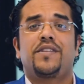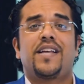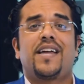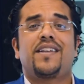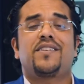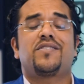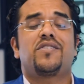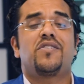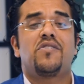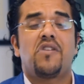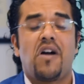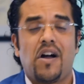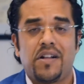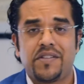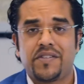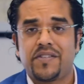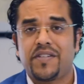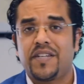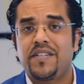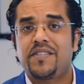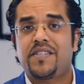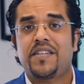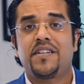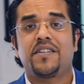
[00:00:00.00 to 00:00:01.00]
That is
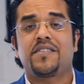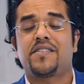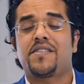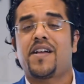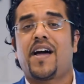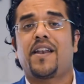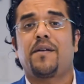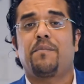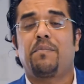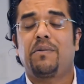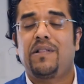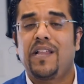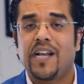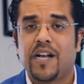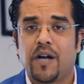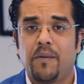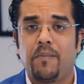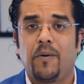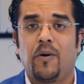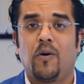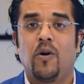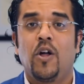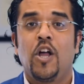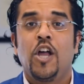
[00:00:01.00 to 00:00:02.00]
nonsense and it's not
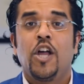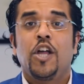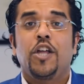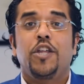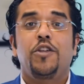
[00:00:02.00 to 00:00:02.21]
applicable.